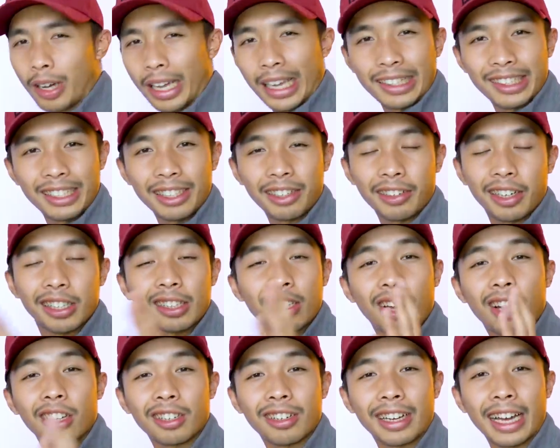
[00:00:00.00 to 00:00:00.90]
Okay, secret
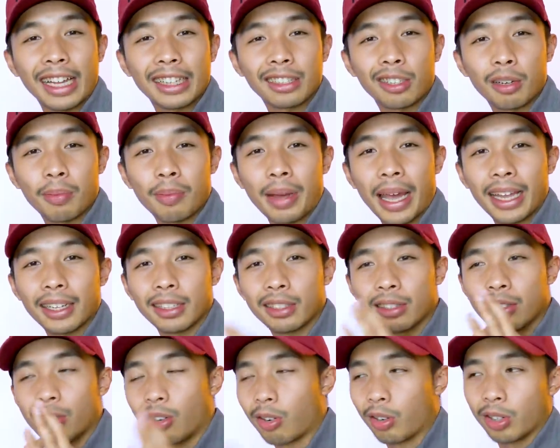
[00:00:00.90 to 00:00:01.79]
AutoCAD
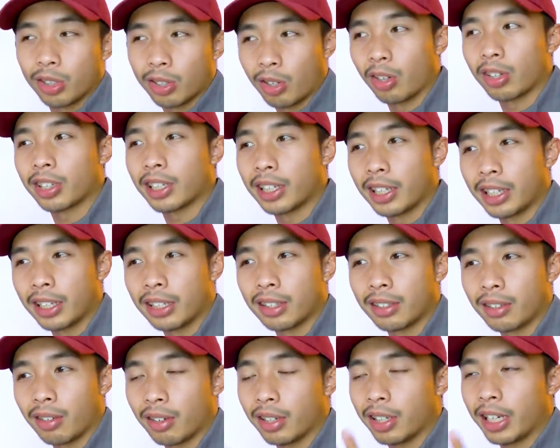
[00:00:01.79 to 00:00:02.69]
command or
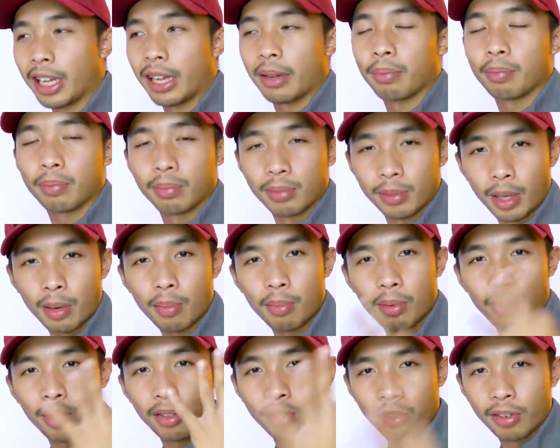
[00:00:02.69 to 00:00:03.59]
shortcut or tip
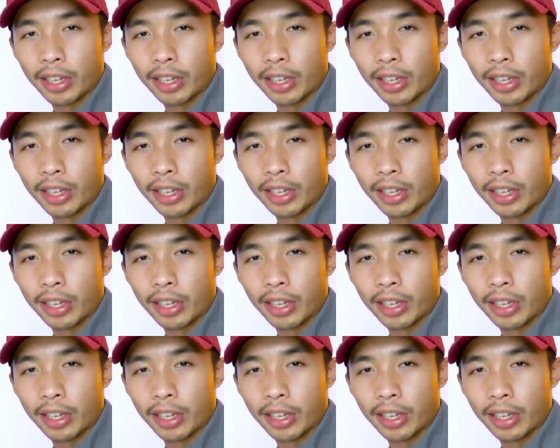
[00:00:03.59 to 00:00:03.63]
number